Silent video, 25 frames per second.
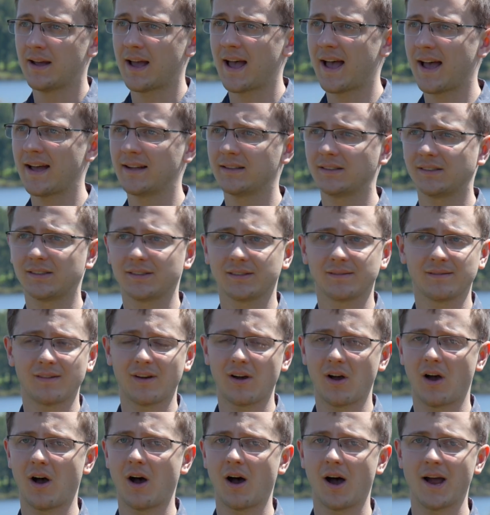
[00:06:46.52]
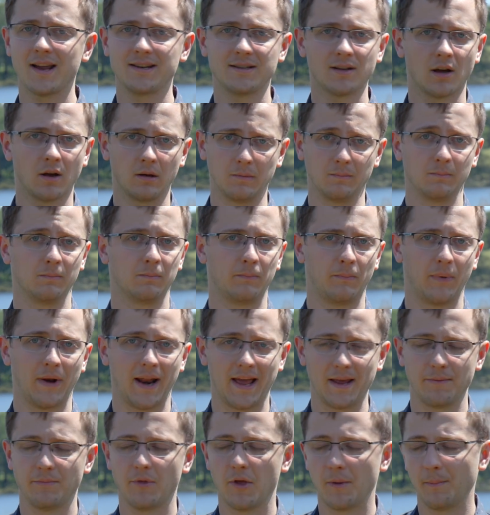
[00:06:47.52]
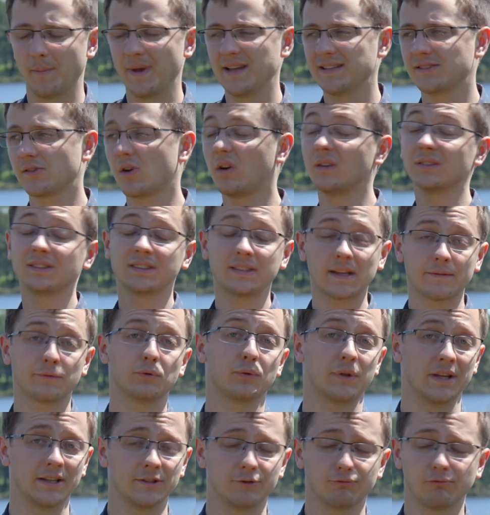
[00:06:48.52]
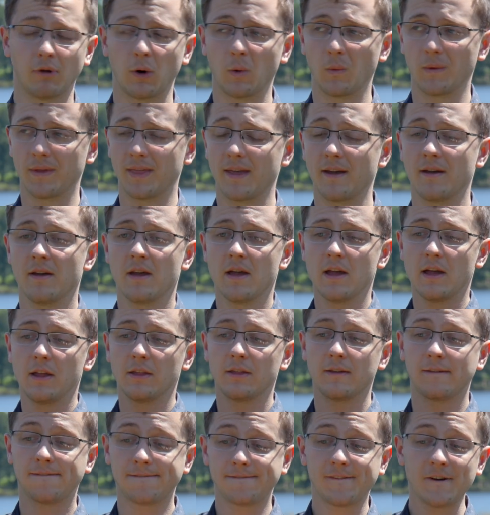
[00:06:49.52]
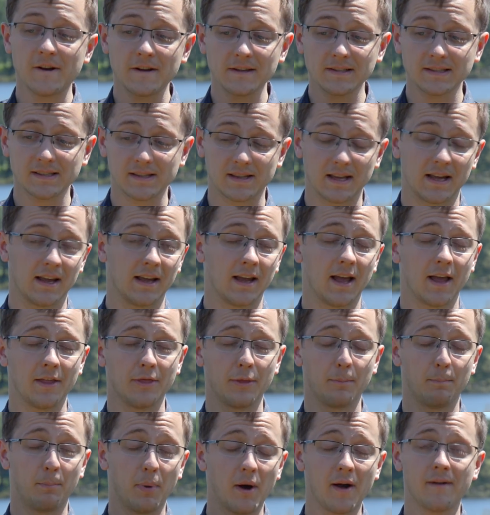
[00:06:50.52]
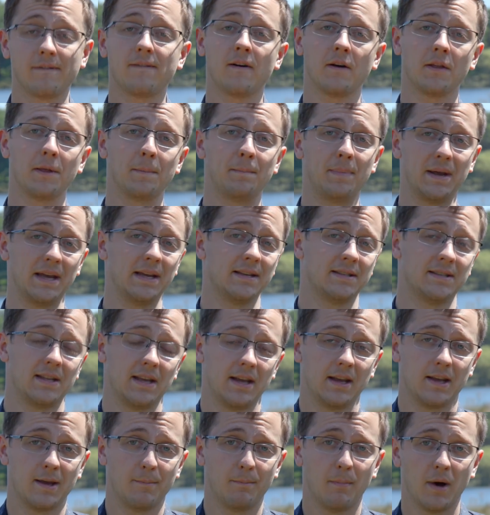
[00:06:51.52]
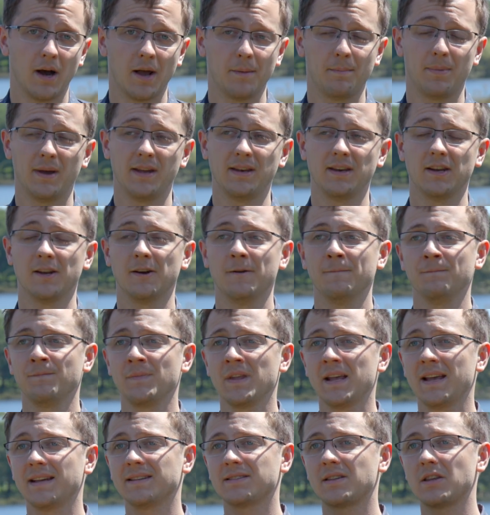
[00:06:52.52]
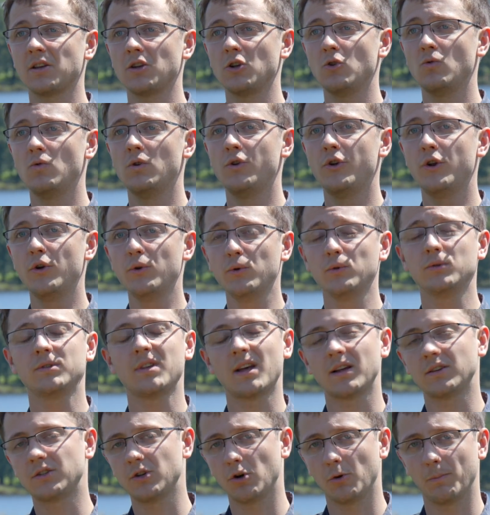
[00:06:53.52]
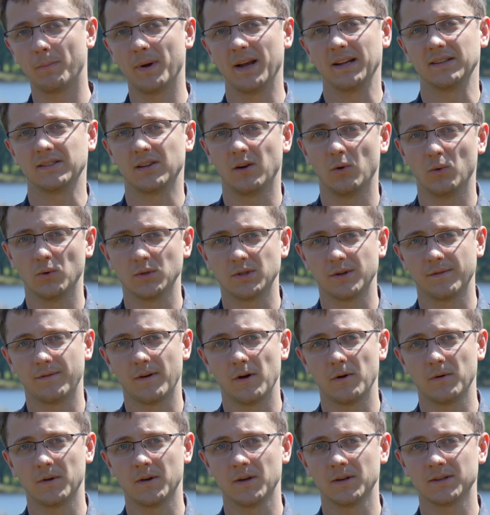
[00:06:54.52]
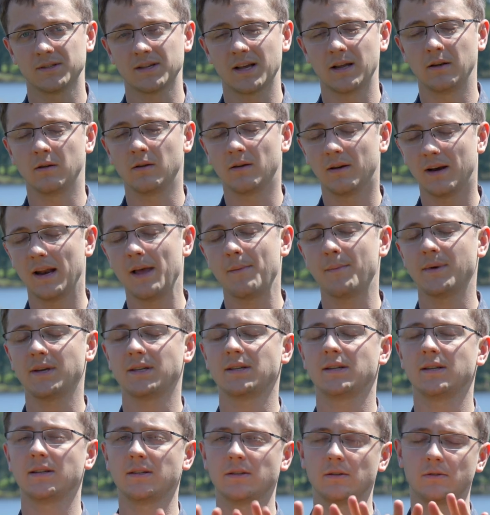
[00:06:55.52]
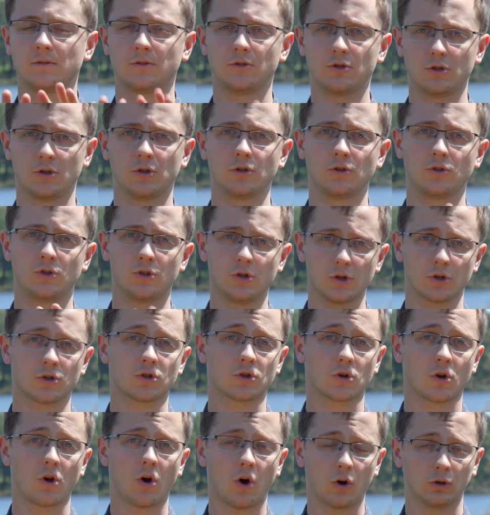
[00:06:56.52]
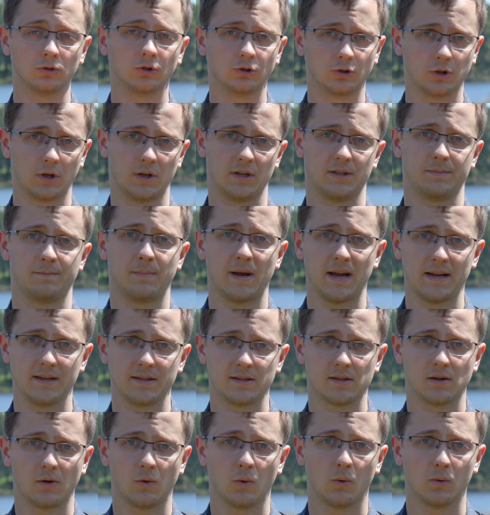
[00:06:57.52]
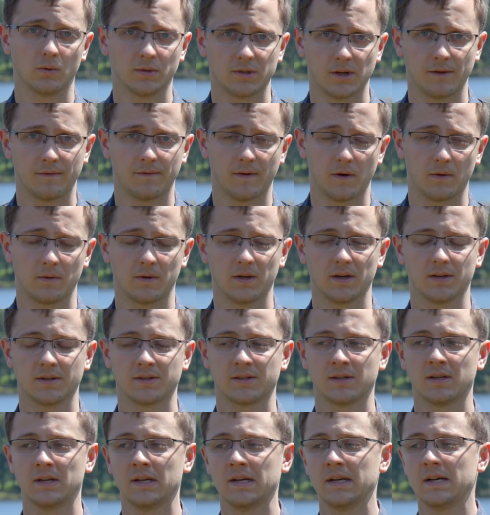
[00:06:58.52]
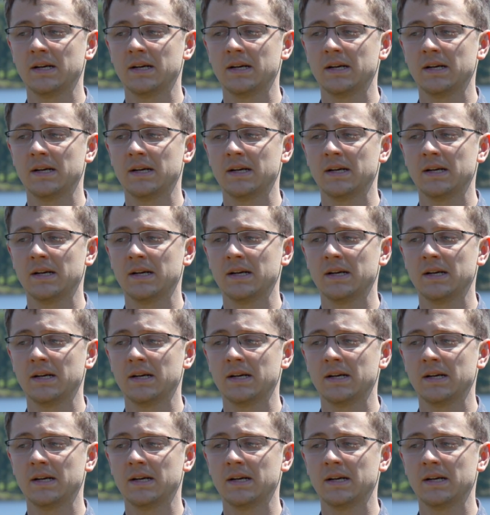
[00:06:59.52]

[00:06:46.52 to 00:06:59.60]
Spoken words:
And I don't blame them. It's got several things wrong with it. The first thing, and by far the biggest thing in my opinion, is that you lose that dual pixel autofocus and you're limited to just contrast-based autofocus.